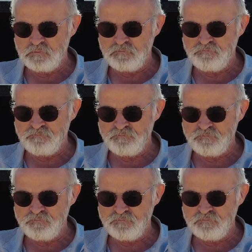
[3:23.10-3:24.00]

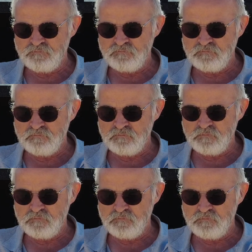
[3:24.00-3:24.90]

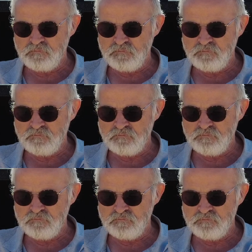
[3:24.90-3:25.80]

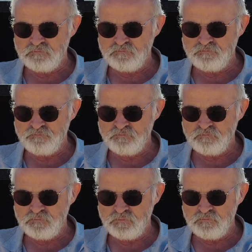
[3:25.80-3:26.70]

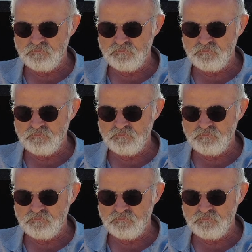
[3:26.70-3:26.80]
(silence)